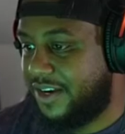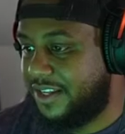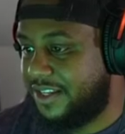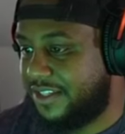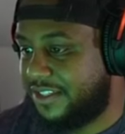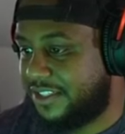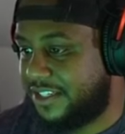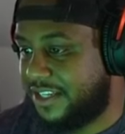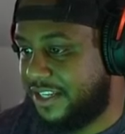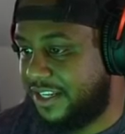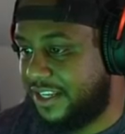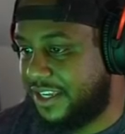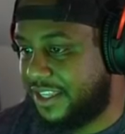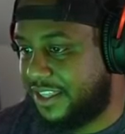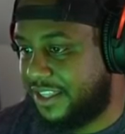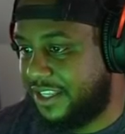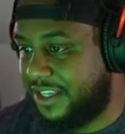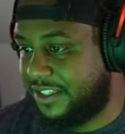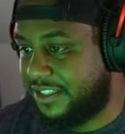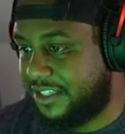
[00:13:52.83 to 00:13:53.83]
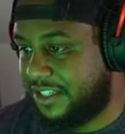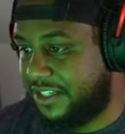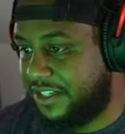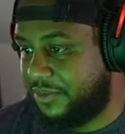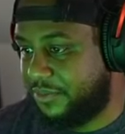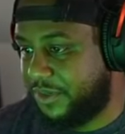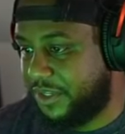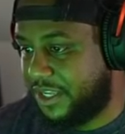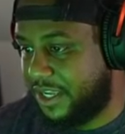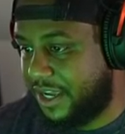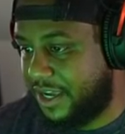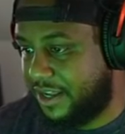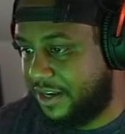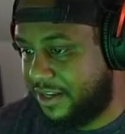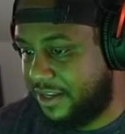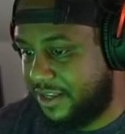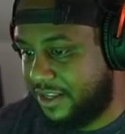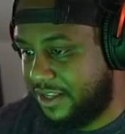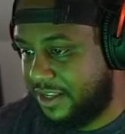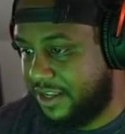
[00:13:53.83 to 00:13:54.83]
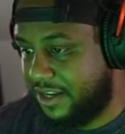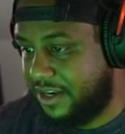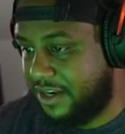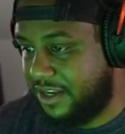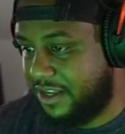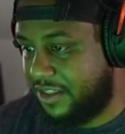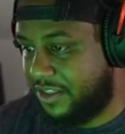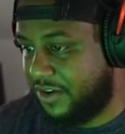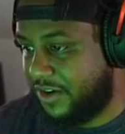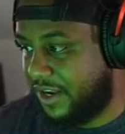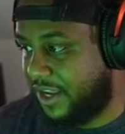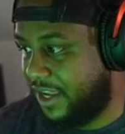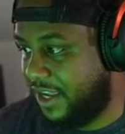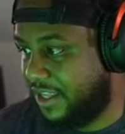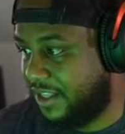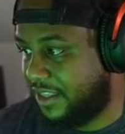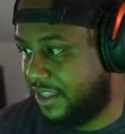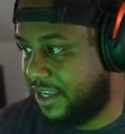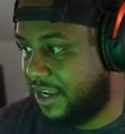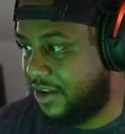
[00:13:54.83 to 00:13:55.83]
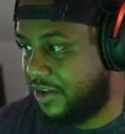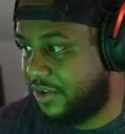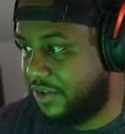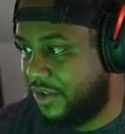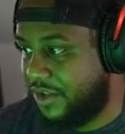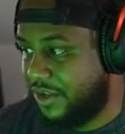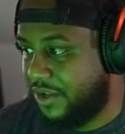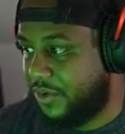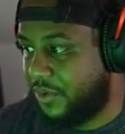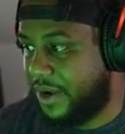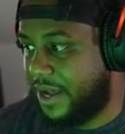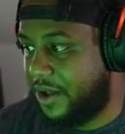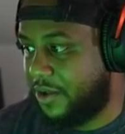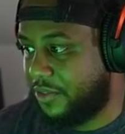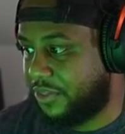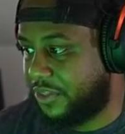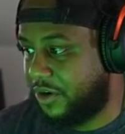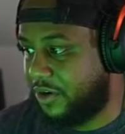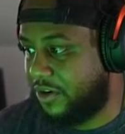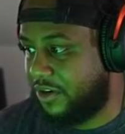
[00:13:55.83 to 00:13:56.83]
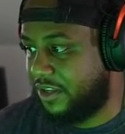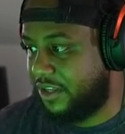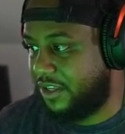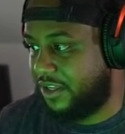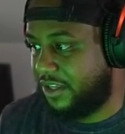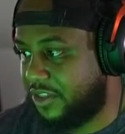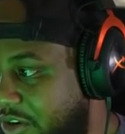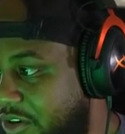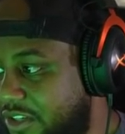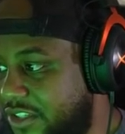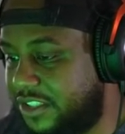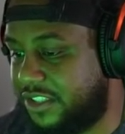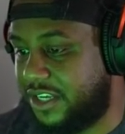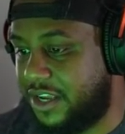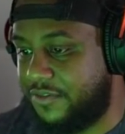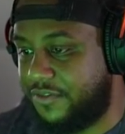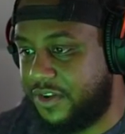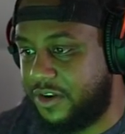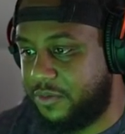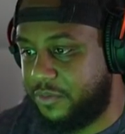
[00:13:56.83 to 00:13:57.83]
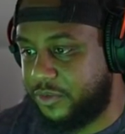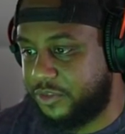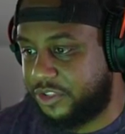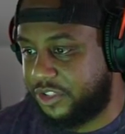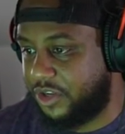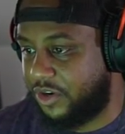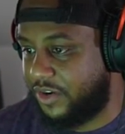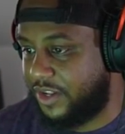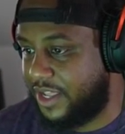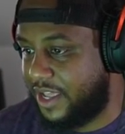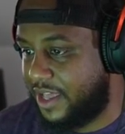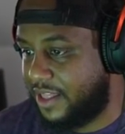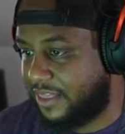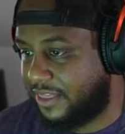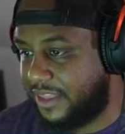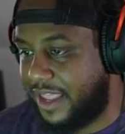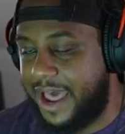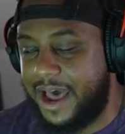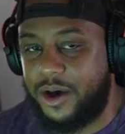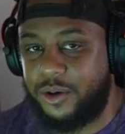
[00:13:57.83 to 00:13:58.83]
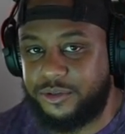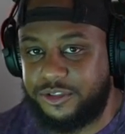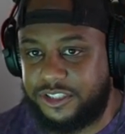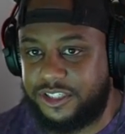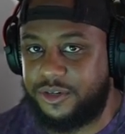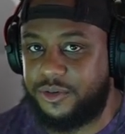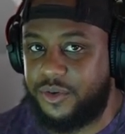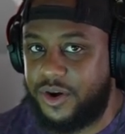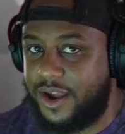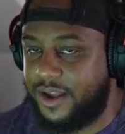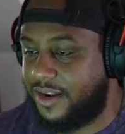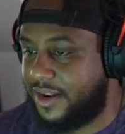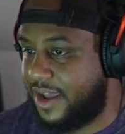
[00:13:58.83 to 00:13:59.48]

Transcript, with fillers: right, let's collect this, and then we got another 8,000. Wow, 30, 37, almost 38,000 right